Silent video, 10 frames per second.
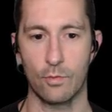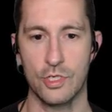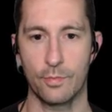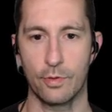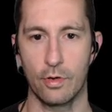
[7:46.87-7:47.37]

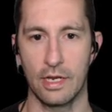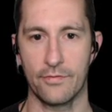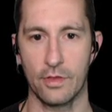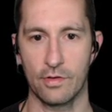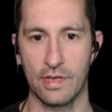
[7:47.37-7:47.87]
Once you blow enough
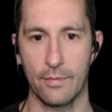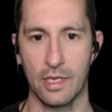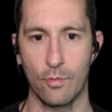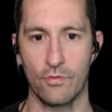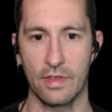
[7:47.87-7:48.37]
of those up,
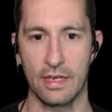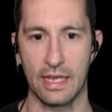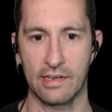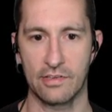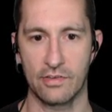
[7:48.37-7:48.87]
then you move to the
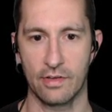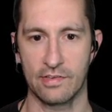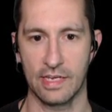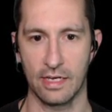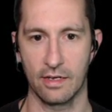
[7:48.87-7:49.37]
next
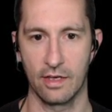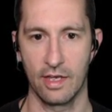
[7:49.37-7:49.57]
scene.